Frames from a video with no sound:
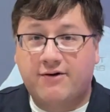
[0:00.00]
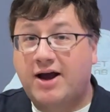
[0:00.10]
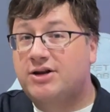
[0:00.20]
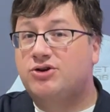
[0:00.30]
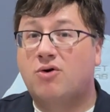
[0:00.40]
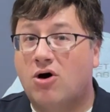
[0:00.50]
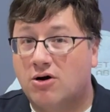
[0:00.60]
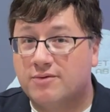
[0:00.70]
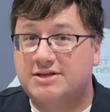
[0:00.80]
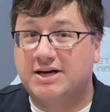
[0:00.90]
had to do a
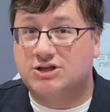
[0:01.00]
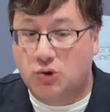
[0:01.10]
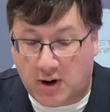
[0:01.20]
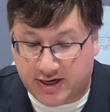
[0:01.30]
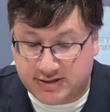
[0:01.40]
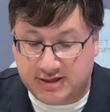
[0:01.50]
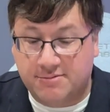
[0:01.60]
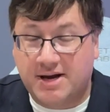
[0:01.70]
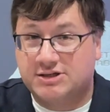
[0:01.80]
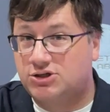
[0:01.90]
hard reset twice in
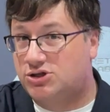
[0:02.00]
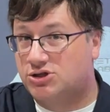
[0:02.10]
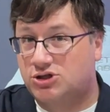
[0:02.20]
messages,